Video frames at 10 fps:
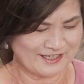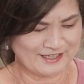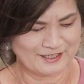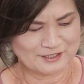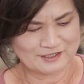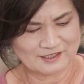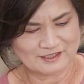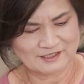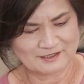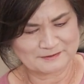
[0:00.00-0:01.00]
and
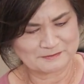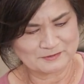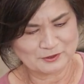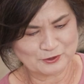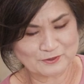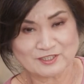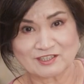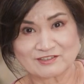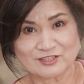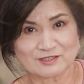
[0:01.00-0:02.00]
soy
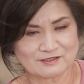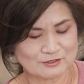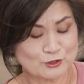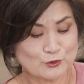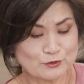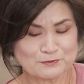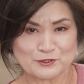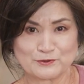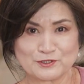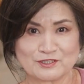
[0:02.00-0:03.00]
sauce, the soup
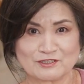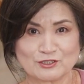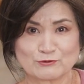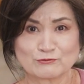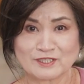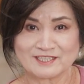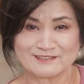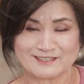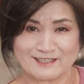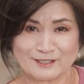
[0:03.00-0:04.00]
soy sauce,
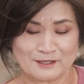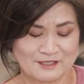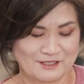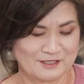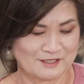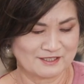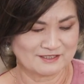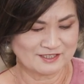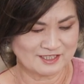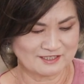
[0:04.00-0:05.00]
ganjang.
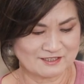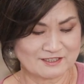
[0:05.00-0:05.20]
This is